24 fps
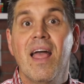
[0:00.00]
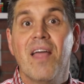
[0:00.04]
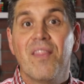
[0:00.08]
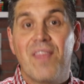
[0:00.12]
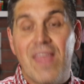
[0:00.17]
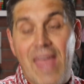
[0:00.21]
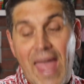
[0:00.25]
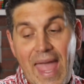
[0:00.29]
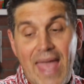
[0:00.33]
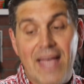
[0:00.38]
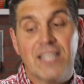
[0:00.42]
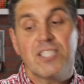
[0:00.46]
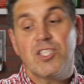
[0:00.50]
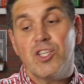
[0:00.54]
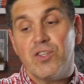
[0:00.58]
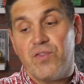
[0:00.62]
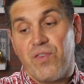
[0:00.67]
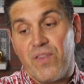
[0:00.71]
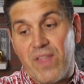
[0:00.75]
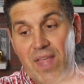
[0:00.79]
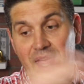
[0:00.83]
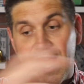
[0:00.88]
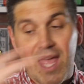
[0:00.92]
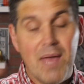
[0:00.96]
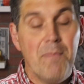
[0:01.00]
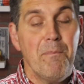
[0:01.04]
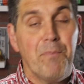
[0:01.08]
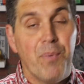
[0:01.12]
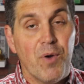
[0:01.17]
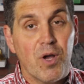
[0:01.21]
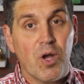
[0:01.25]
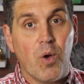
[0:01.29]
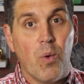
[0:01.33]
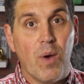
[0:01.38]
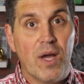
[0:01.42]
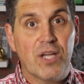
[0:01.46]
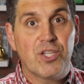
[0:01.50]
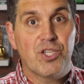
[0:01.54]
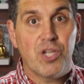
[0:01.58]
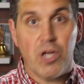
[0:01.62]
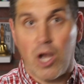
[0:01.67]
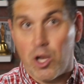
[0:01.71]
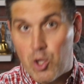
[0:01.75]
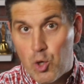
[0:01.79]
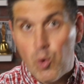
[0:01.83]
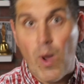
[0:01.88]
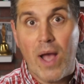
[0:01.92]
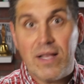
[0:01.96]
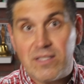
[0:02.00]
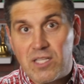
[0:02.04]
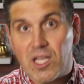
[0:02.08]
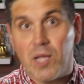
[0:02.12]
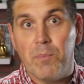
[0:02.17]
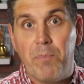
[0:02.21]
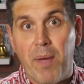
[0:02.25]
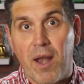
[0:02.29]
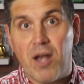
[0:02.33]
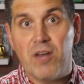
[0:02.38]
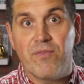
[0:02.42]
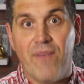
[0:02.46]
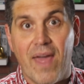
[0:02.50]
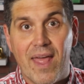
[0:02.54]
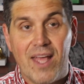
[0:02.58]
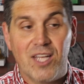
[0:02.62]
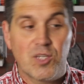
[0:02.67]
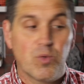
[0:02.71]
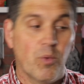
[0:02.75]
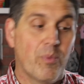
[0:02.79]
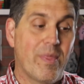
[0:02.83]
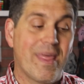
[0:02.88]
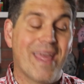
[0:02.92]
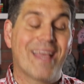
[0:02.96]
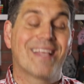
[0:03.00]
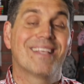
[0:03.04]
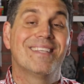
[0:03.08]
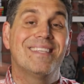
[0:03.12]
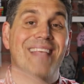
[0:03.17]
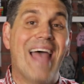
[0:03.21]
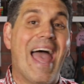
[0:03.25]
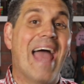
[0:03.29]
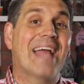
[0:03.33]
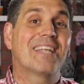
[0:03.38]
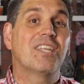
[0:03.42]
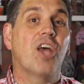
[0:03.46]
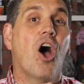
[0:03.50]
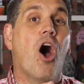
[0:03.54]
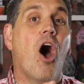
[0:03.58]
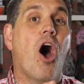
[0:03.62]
the answers for the input question on who has a comparative advantage will be the exact